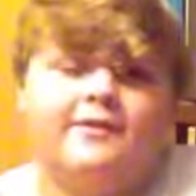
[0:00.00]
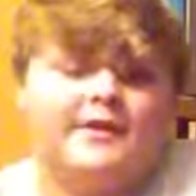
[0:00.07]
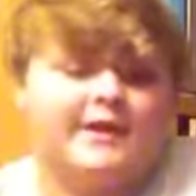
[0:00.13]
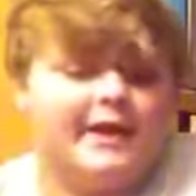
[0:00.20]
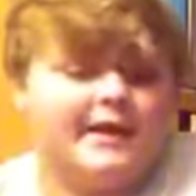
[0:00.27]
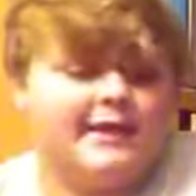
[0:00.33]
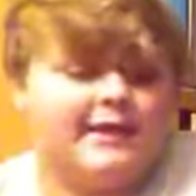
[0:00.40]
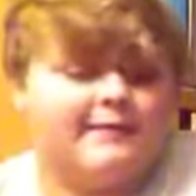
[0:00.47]
then
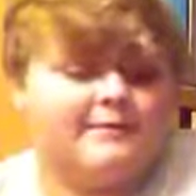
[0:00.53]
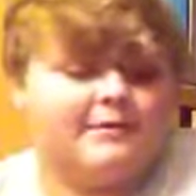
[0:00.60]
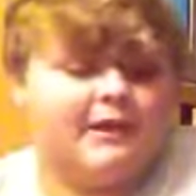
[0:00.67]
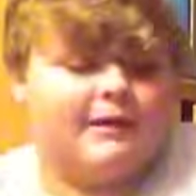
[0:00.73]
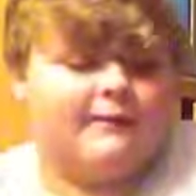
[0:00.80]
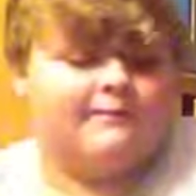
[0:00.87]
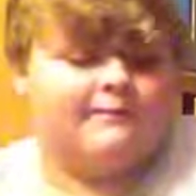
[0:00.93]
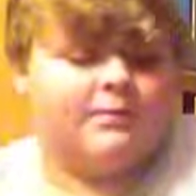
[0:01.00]
I kept
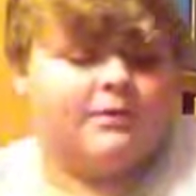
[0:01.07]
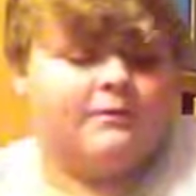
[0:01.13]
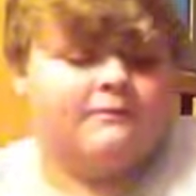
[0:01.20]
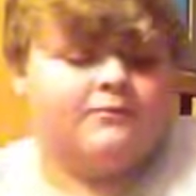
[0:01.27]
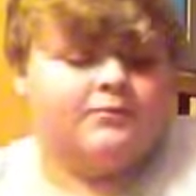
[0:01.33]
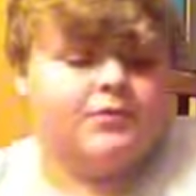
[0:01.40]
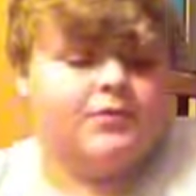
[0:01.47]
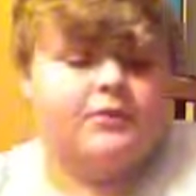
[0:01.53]
saying,
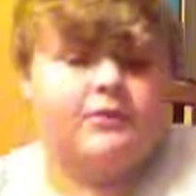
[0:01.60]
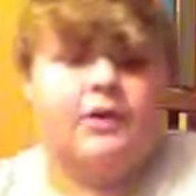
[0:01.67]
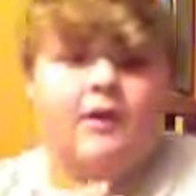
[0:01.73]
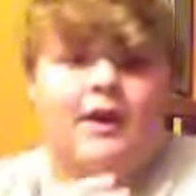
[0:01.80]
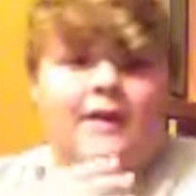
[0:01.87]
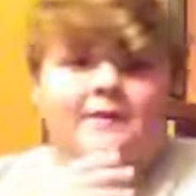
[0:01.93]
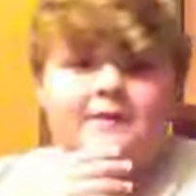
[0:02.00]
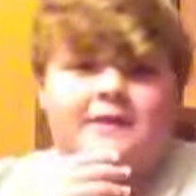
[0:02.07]
you know,
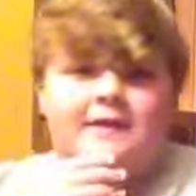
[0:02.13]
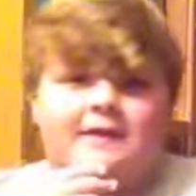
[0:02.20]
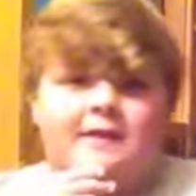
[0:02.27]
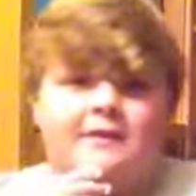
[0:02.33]
and then